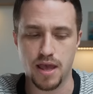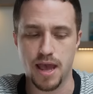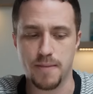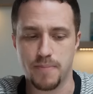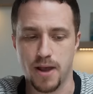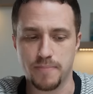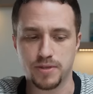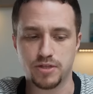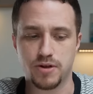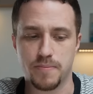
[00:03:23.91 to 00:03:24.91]
A
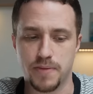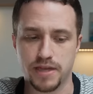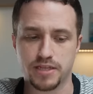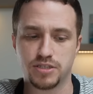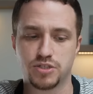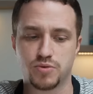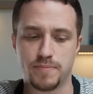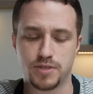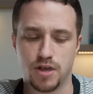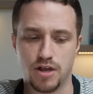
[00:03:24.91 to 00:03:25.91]
popular opinion
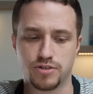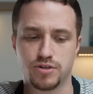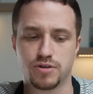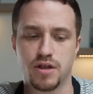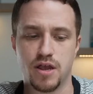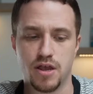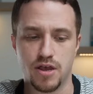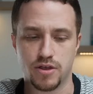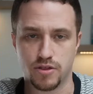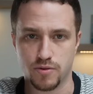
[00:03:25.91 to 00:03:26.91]
swept under
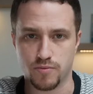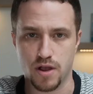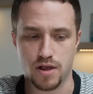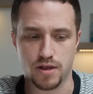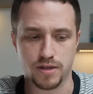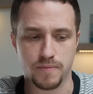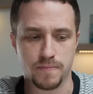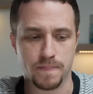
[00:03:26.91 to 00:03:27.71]
the rug.